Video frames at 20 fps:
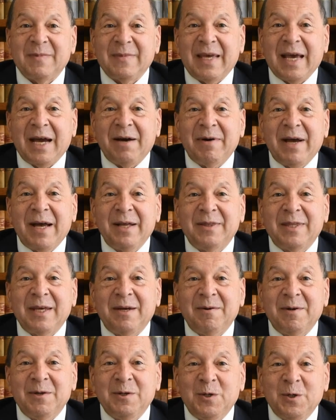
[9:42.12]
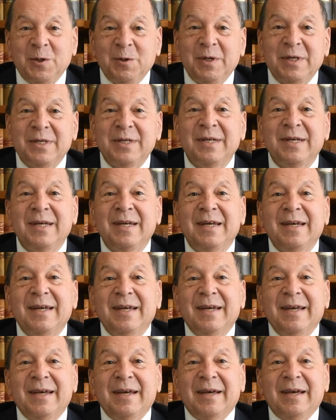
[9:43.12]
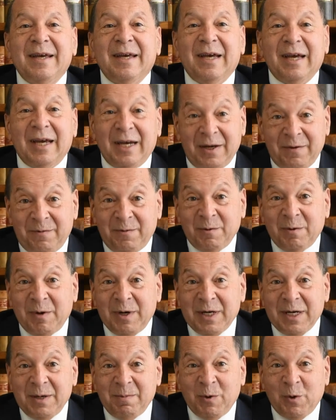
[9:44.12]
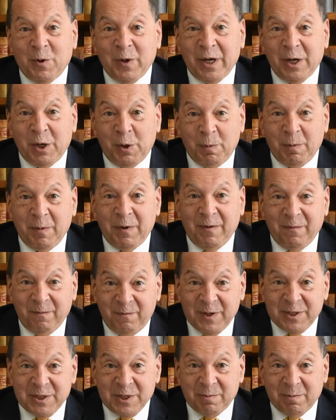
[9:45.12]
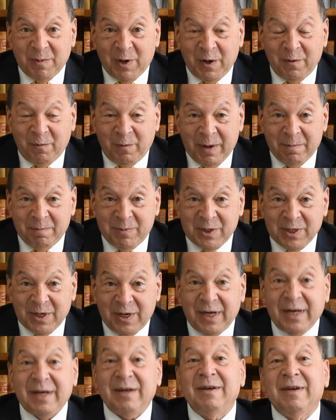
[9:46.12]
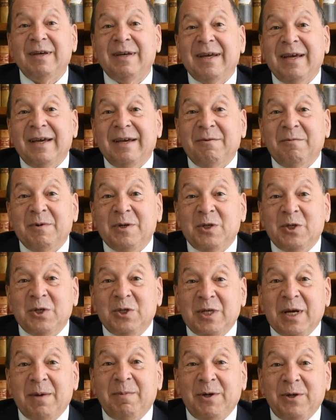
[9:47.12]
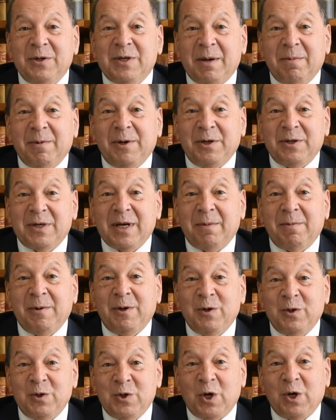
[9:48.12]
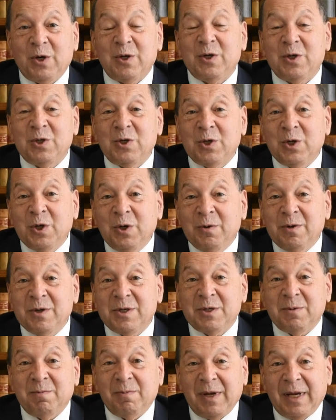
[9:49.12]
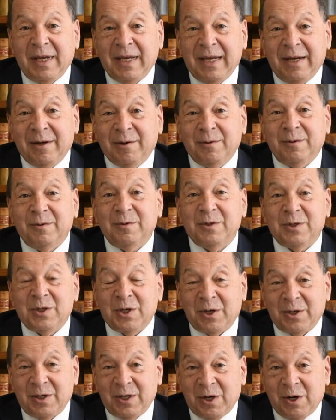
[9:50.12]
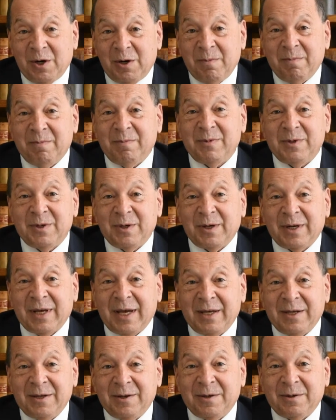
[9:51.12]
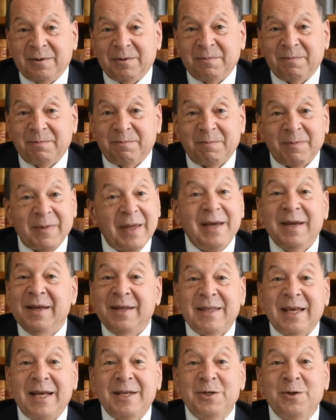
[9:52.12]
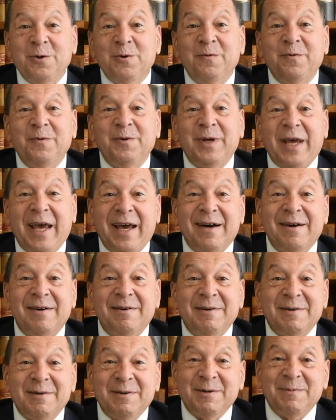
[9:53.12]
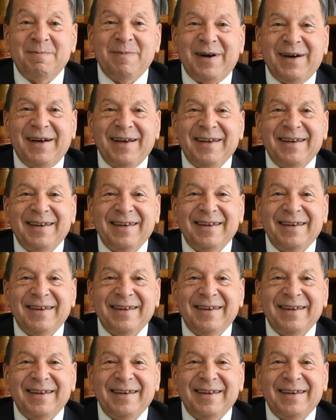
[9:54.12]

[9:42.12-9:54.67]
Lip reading: Go out there and do it, and if you want any more help, visit my website, which is www.tourismlegal.com.au. That's all for now. Goodbye.